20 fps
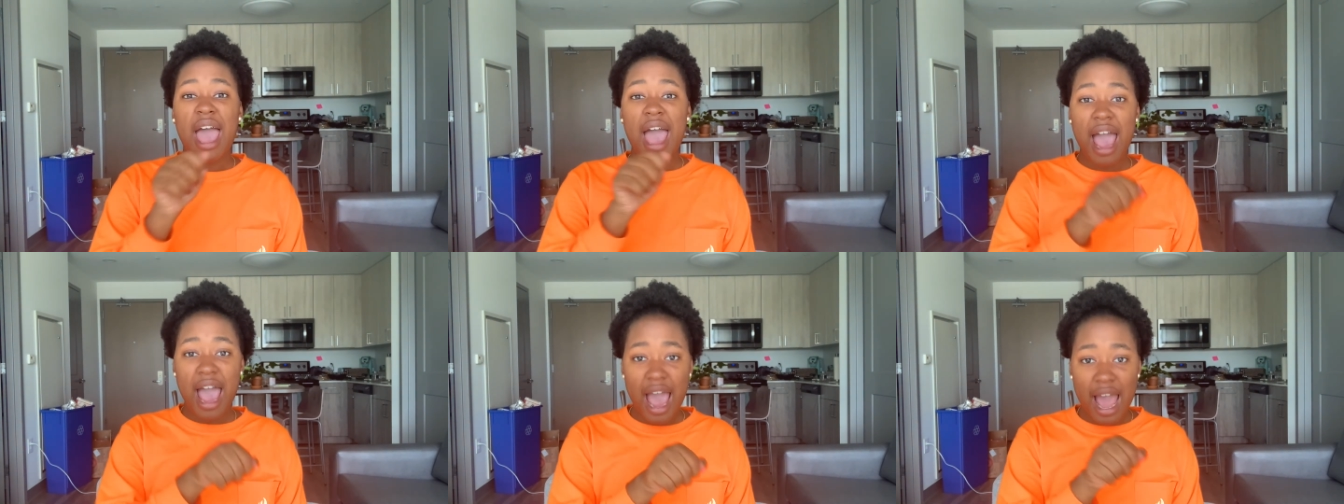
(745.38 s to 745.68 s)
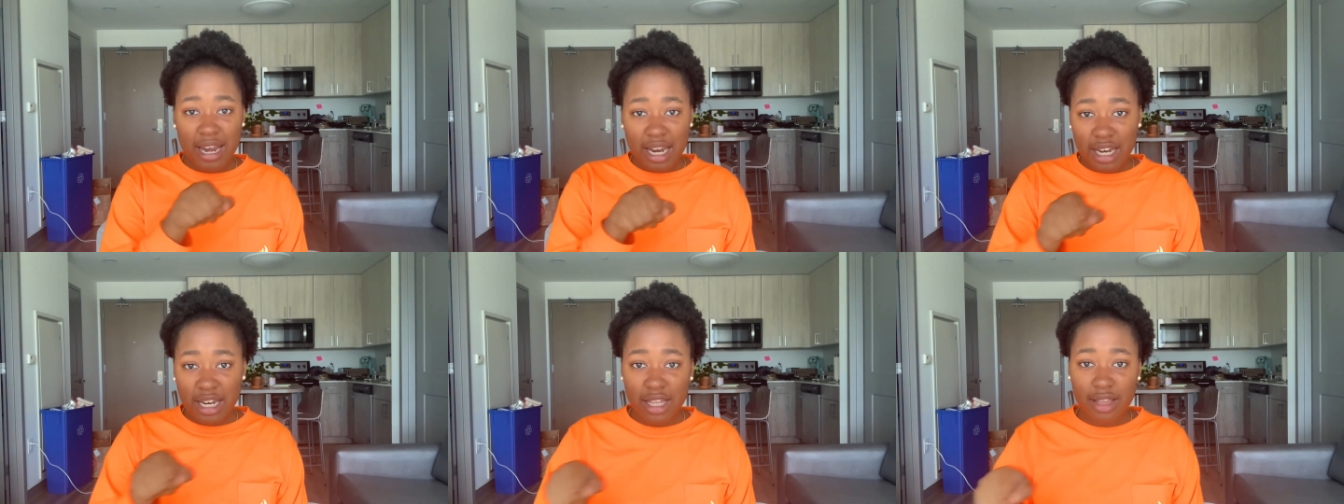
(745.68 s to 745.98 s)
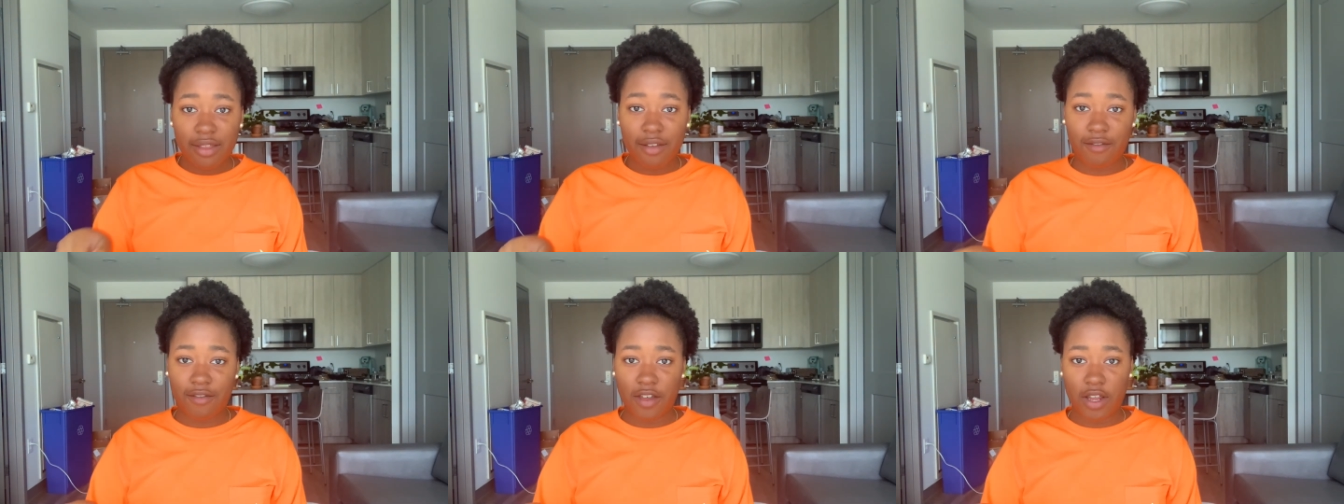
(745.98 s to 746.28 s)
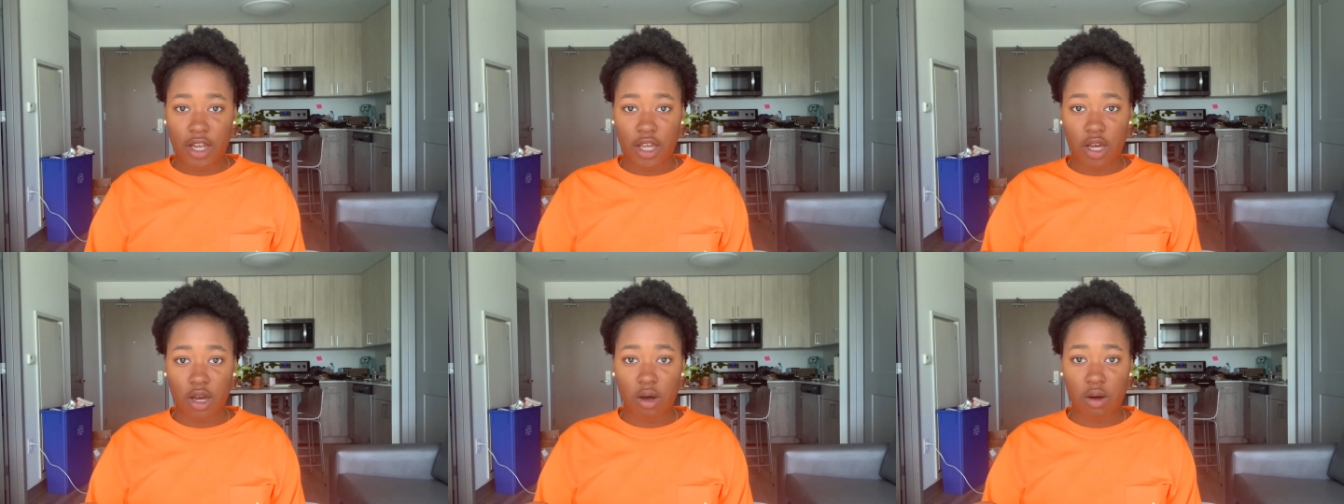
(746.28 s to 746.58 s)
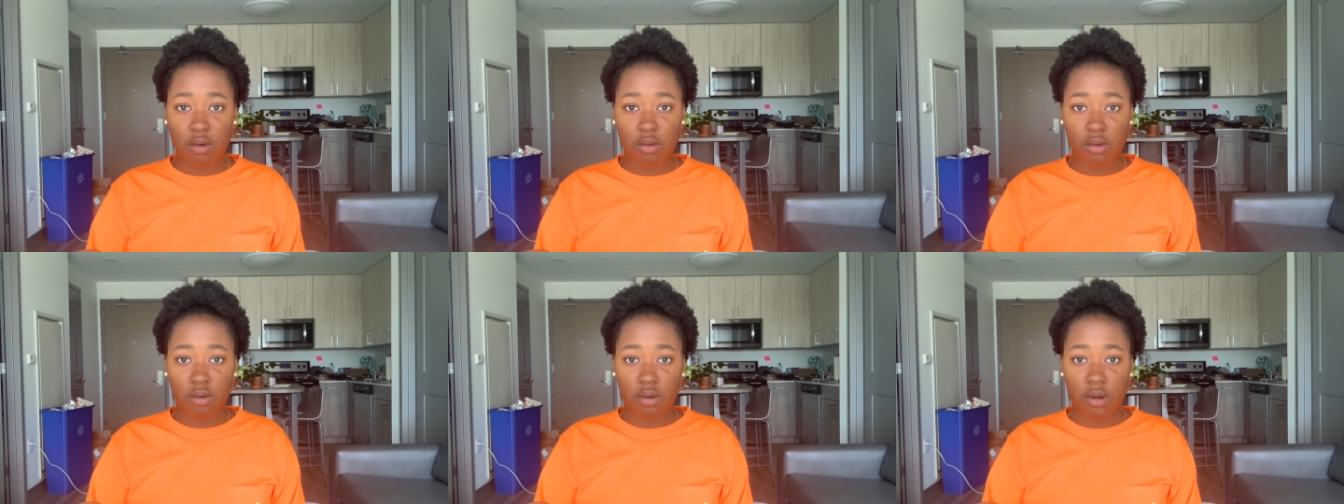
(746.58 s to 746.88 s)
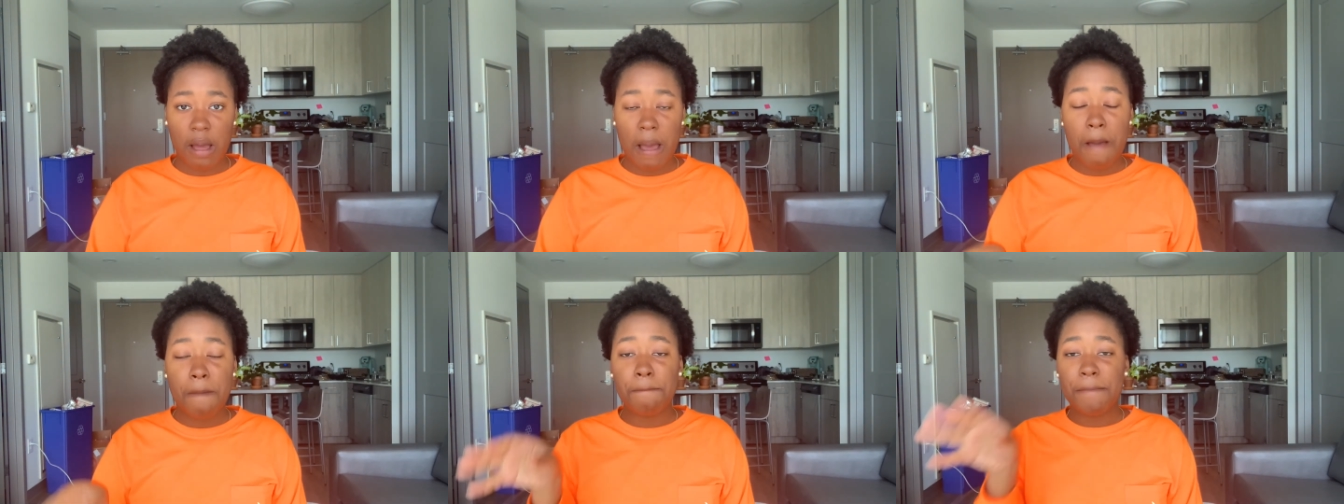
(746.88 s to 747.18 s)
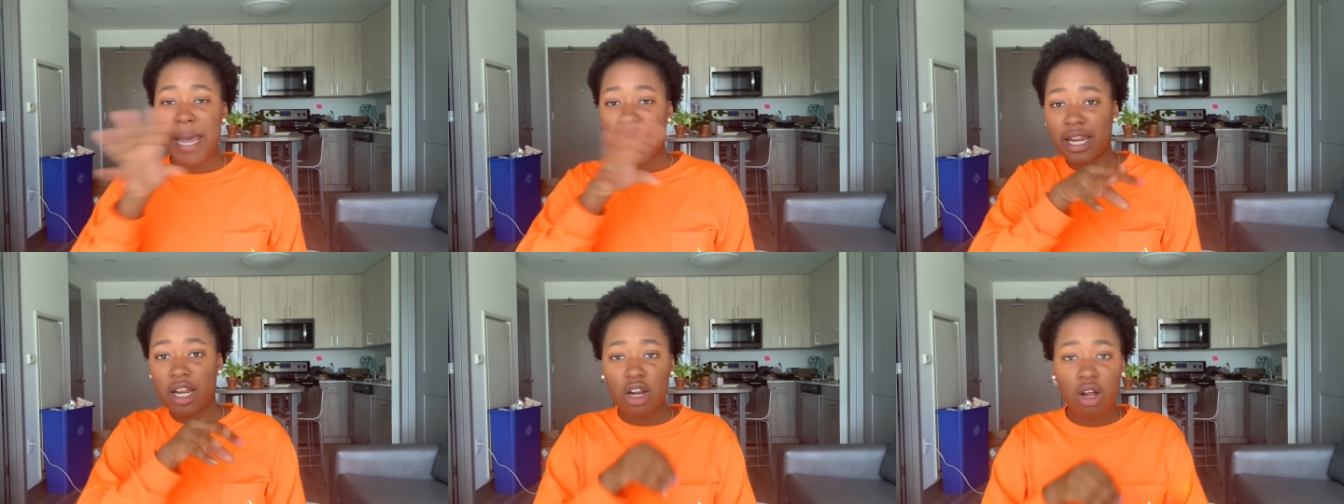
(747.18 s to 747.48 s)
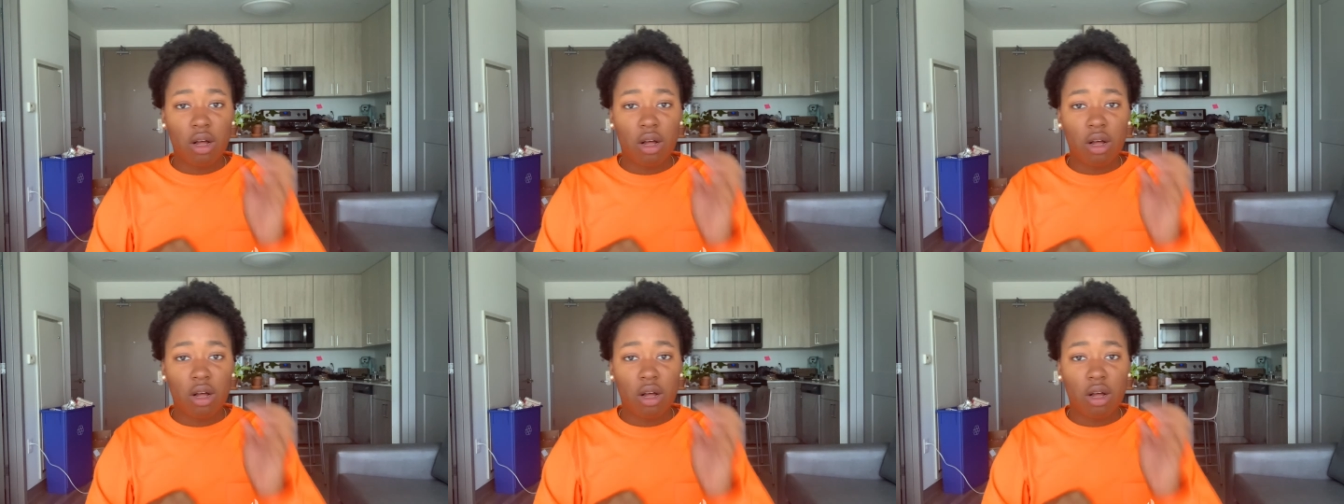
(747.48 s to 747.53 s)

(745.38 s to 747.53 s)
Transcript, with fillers: edited the video, made it